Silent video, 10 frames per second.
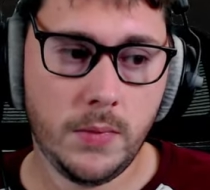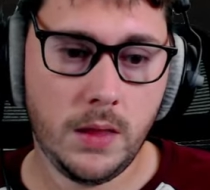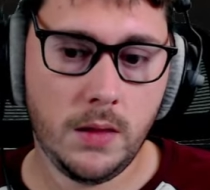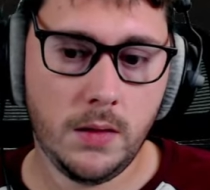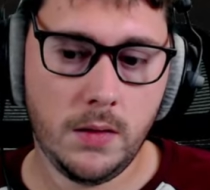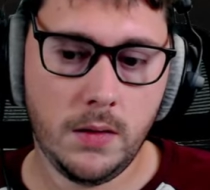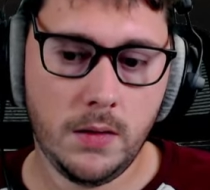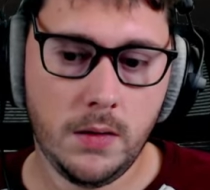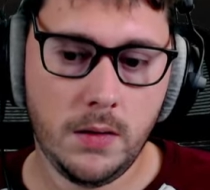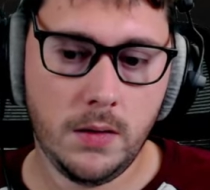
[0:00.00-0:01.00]

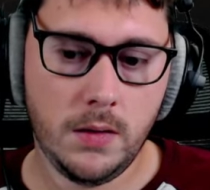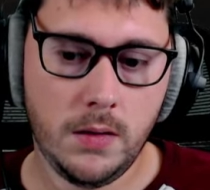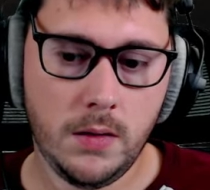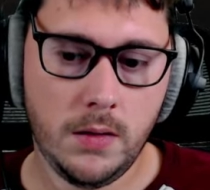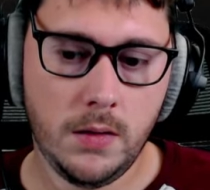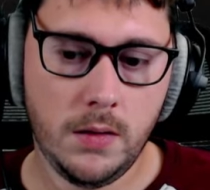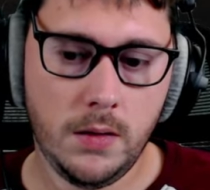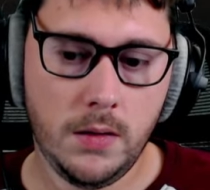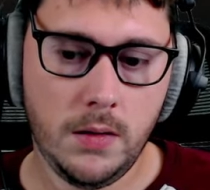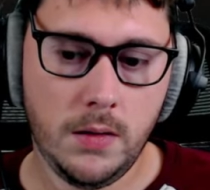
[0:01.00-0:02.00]

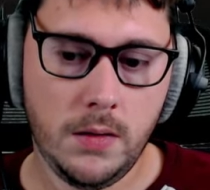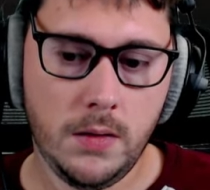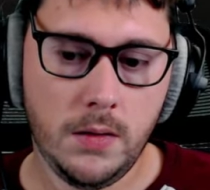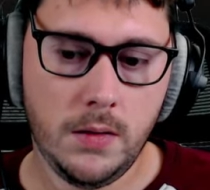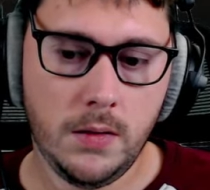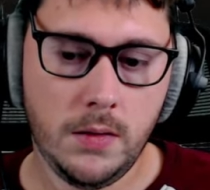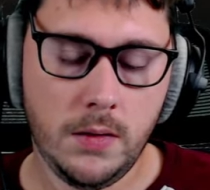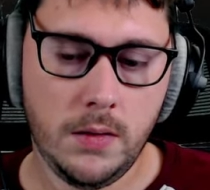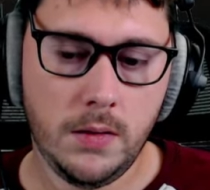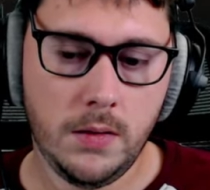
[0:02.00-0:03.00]

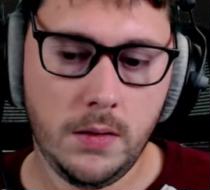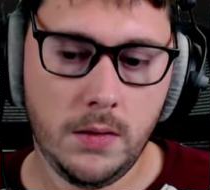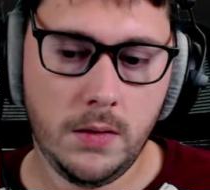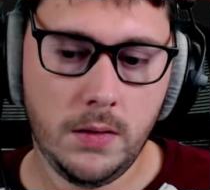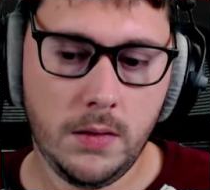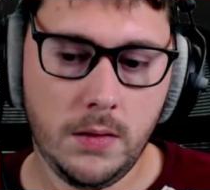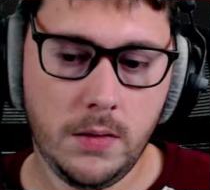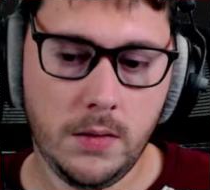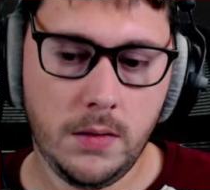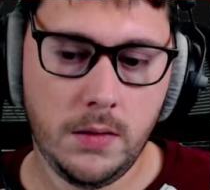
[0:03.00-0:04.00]

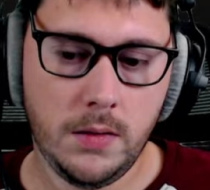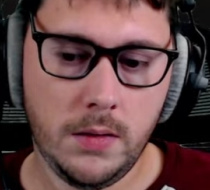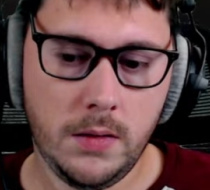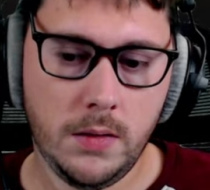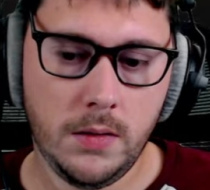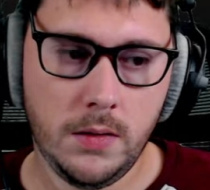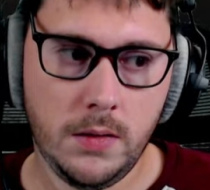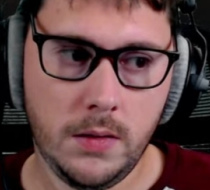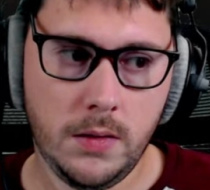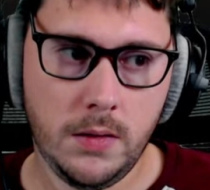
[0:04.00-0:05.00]

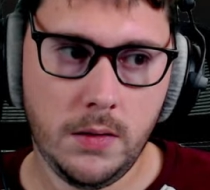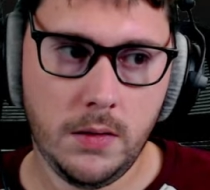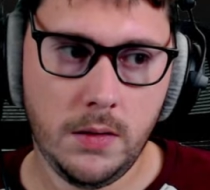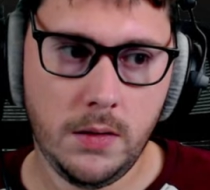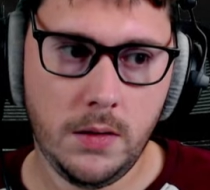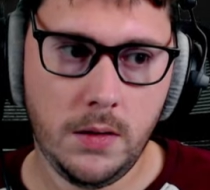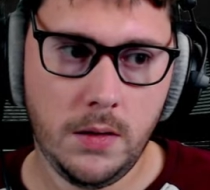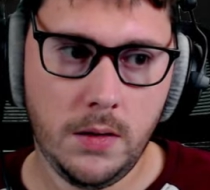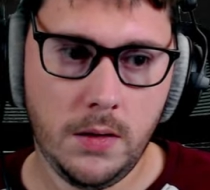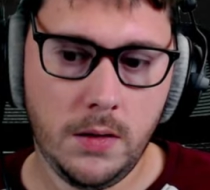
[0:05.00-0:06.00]

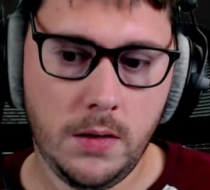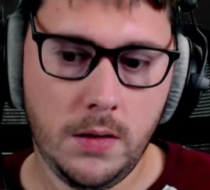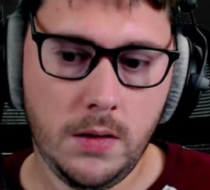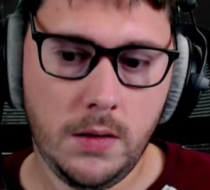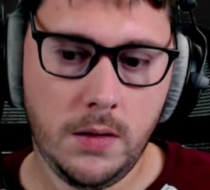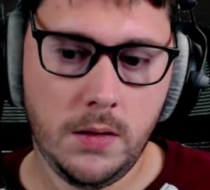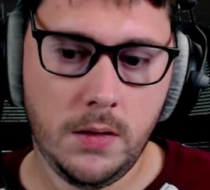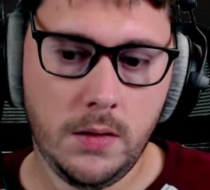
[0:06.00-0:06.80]
[no speech]